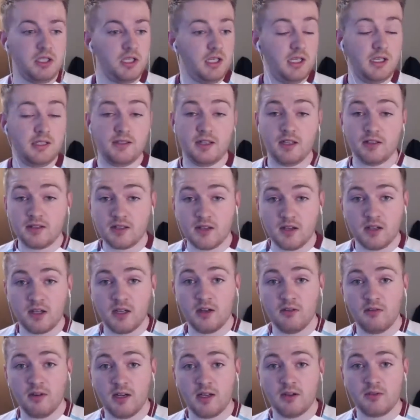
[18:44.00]
He did turn
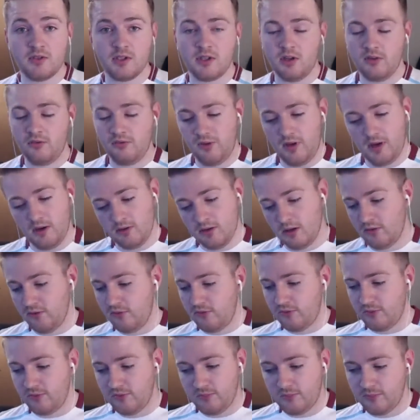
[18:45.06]
it around, fair
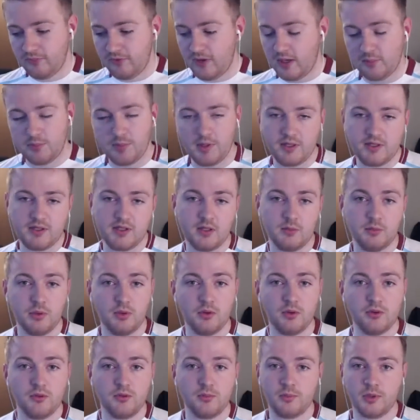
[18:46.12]
enough. Fair play to the
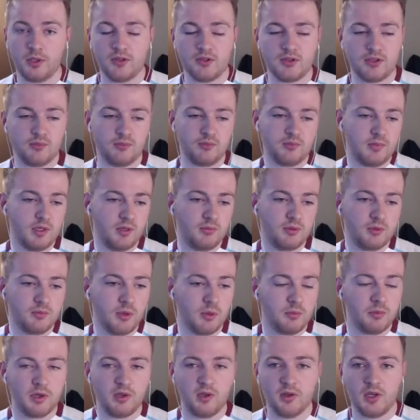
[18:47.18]
board, because there was
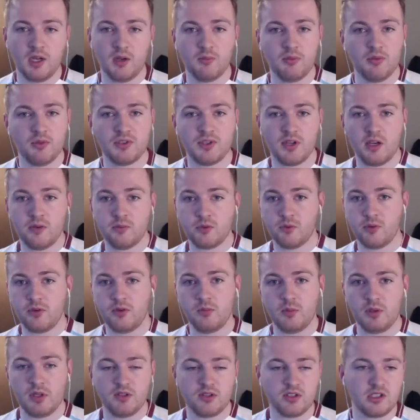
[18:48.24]
probably a number of times, whether it
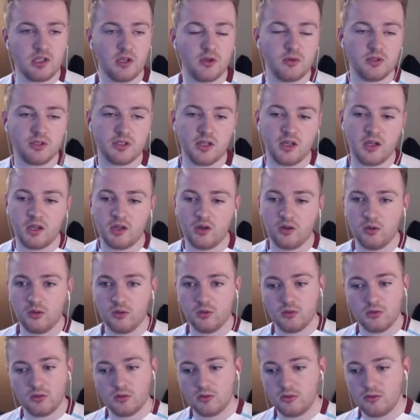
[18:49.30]
be the slow start
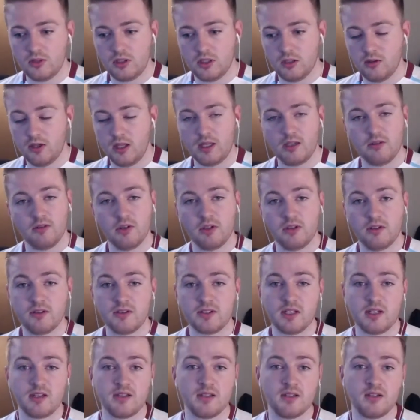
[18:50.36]
or, later on in the
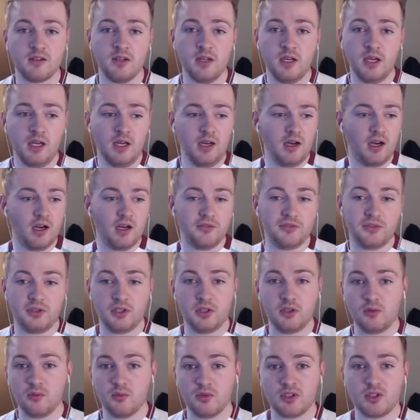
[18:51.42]
season after
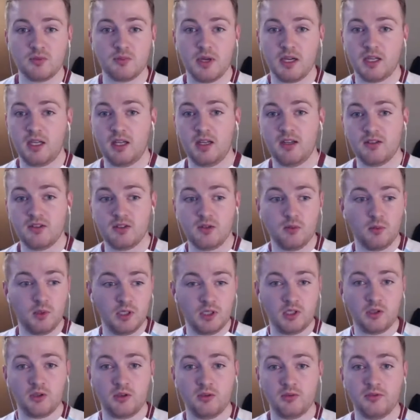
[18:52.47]
numerous spankings, that we
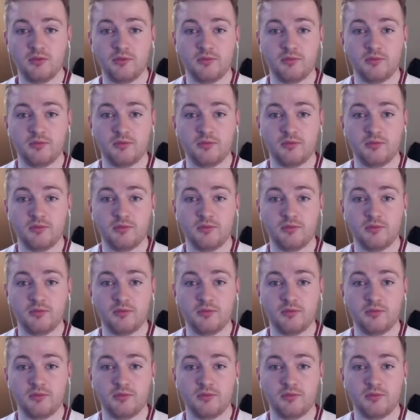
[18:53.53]
could have,